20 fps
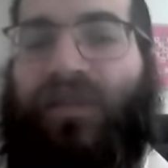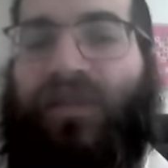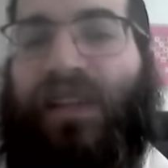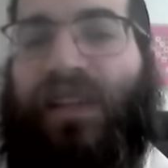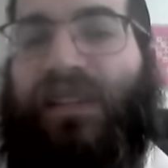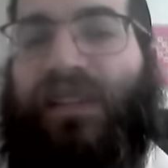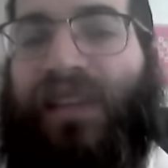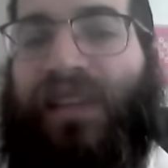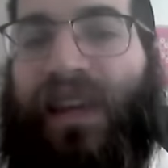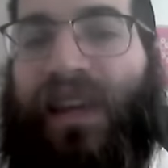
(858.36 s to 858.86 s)
that
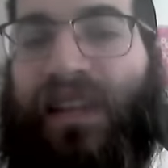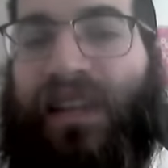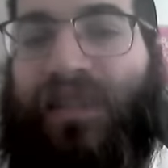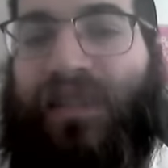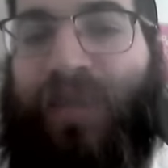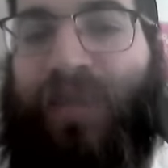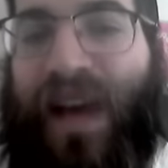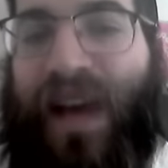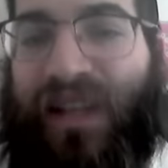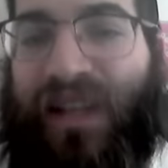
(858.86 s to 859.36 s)
say it's
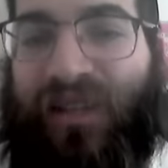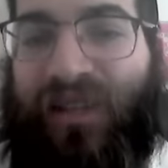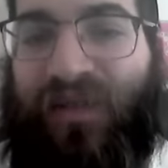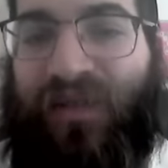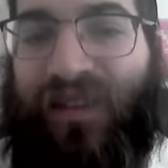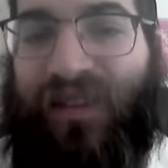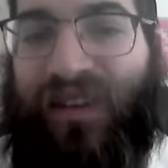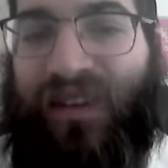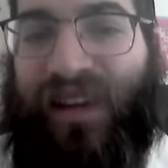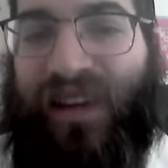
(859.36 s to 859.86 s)
Passover
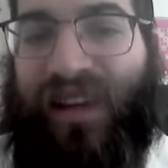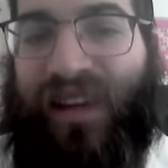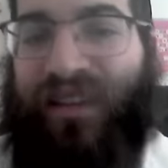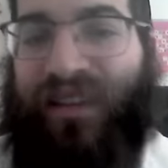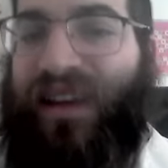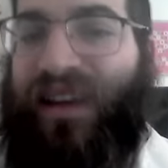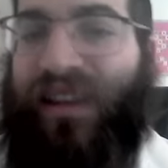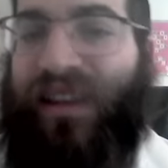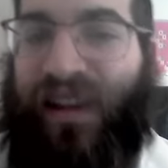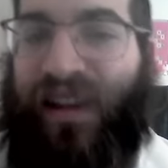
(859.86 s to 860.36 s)
tonight,
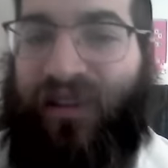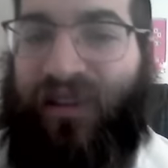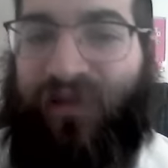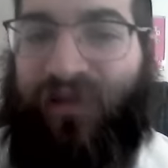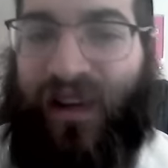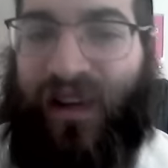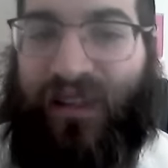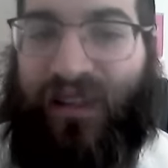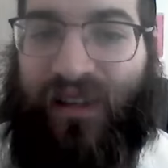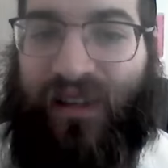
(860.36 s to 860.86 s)
and that
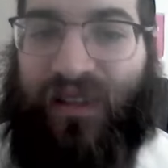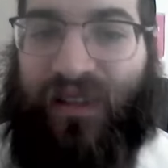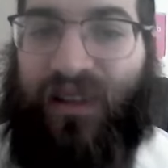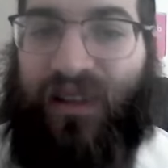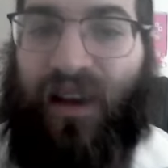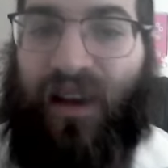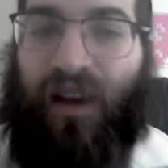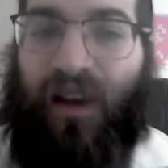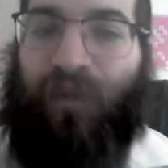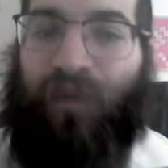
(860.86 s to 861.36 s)
affects us.
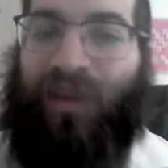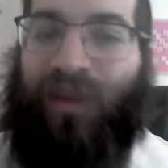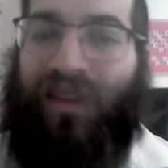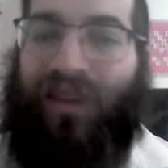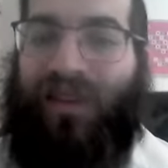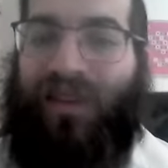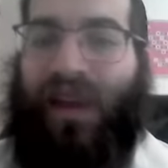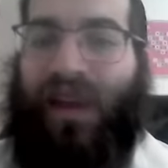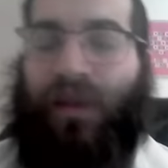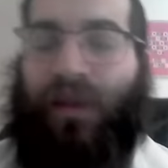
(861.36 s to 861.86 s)
But
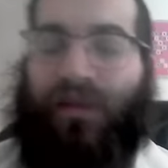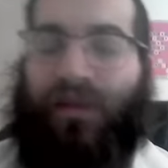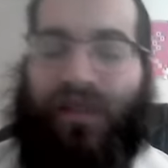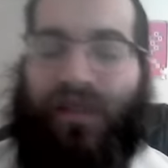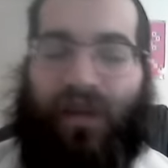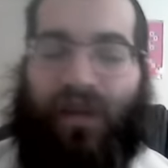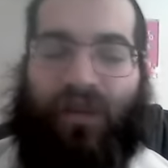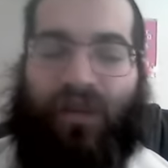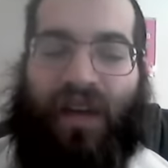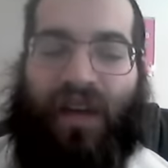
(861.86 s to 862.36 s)
the
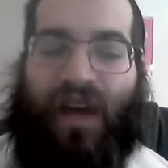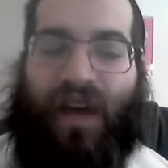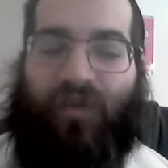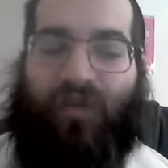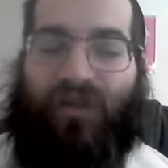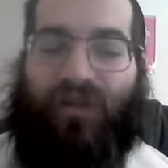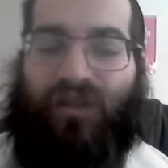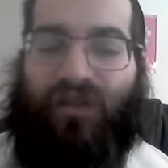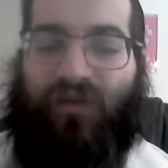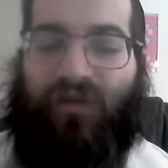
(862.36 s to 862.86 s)
same thing
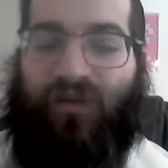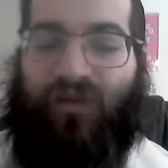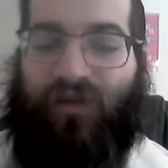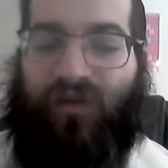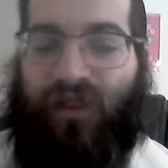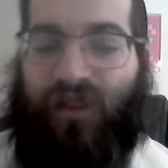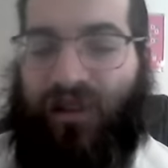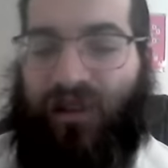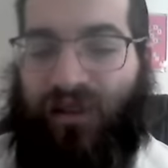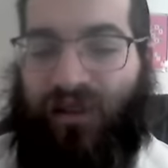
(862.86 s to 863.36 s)
happens in
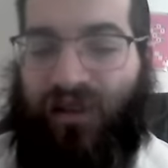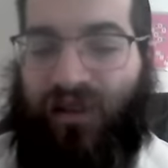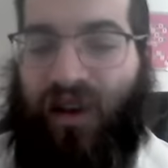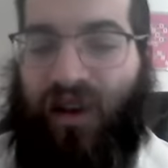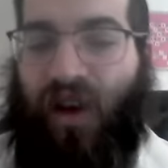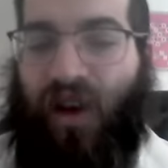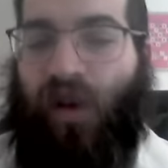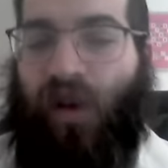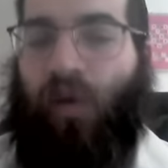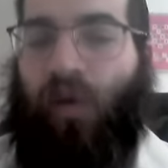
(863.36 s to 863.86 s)
reverse.
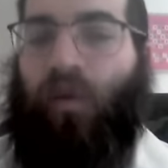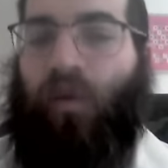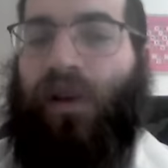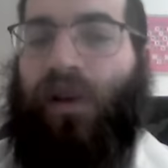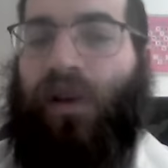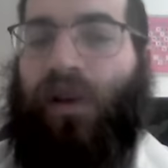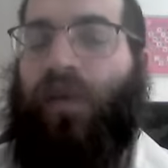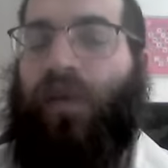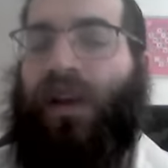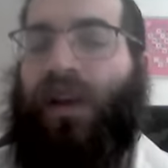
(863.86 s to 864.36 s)

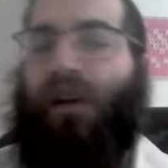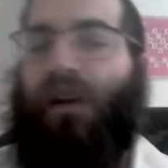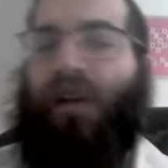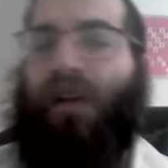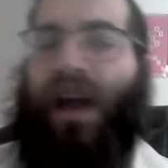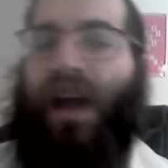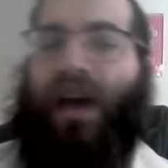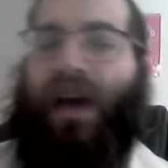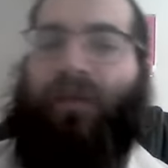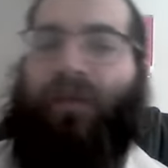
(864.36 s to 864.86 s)
When we are
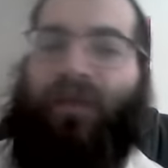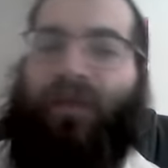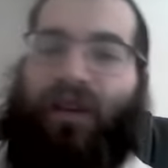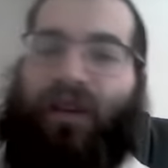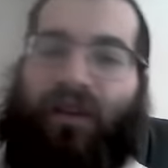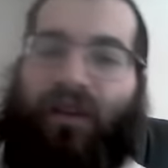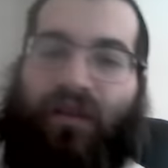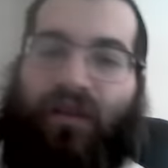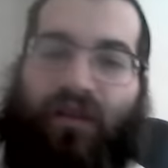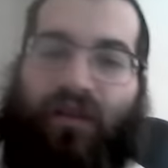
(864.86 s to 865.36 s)

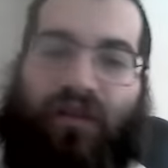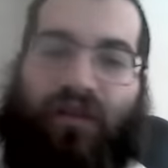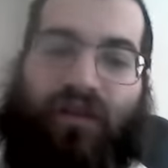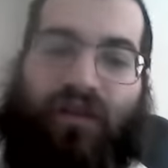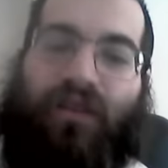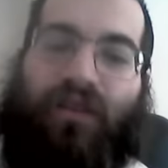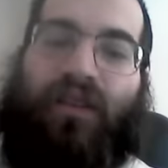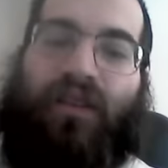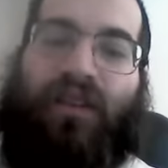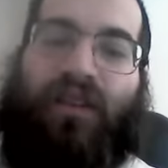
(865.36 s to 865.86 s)
happy,
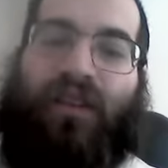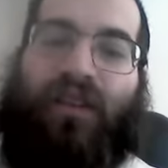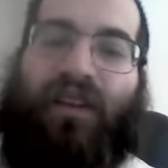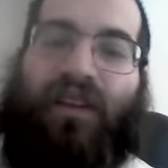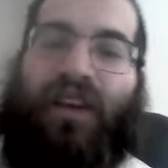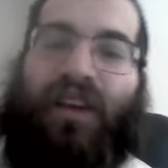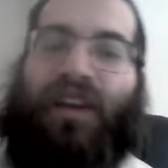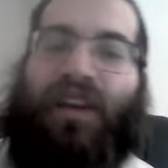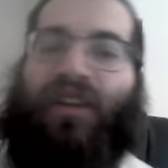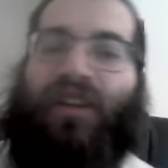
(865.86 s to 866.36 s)

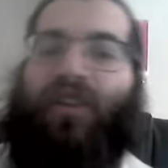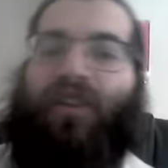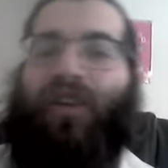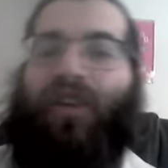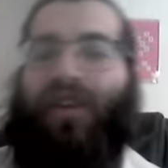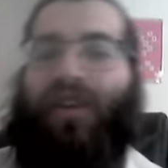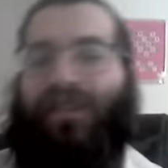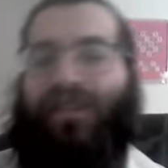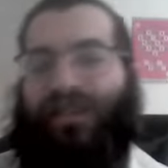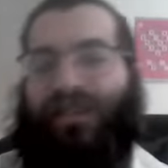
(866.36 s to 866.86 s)
it
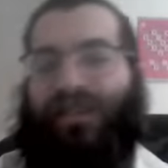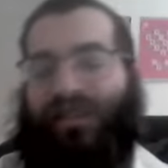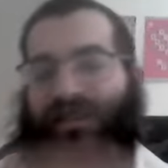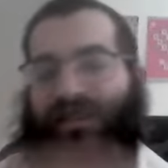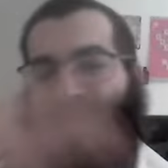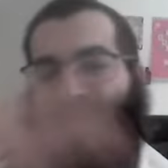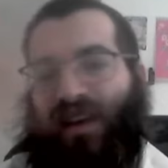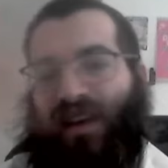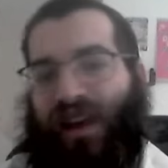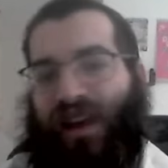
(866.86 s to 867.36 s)

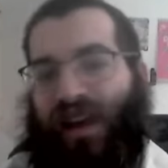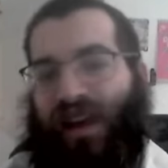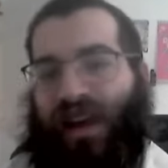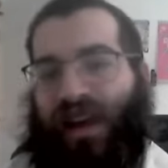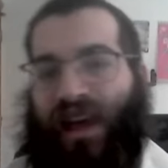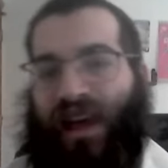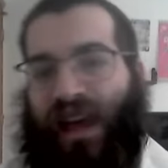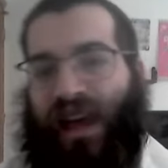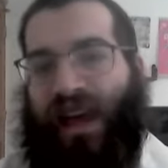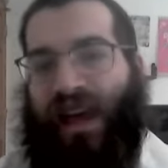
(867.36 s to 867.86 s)
causes
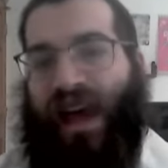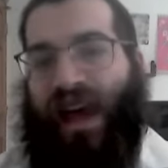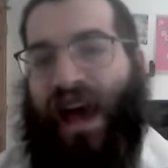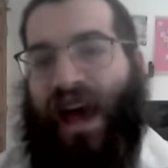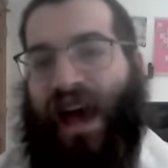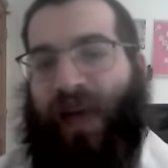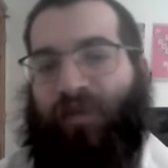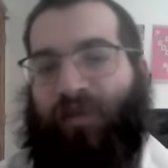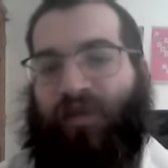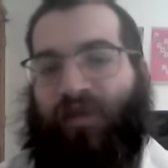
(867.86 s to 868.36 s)
a
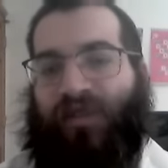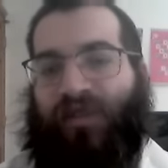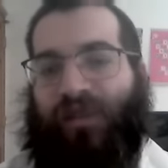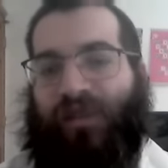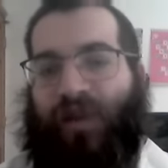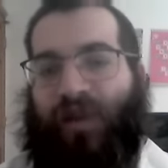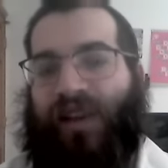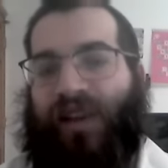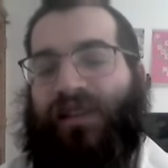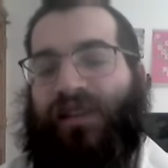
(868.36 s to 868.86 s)
happy
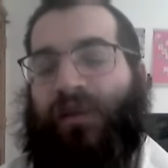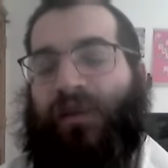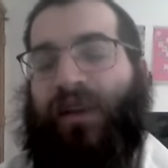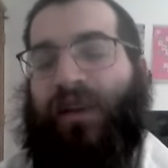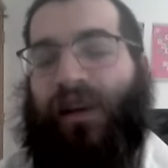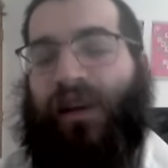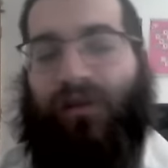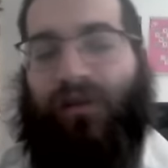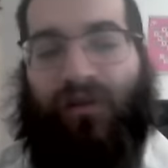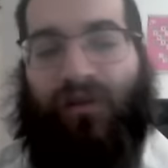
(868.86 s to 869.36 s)
response
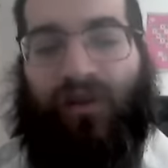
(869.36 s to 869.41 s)
above.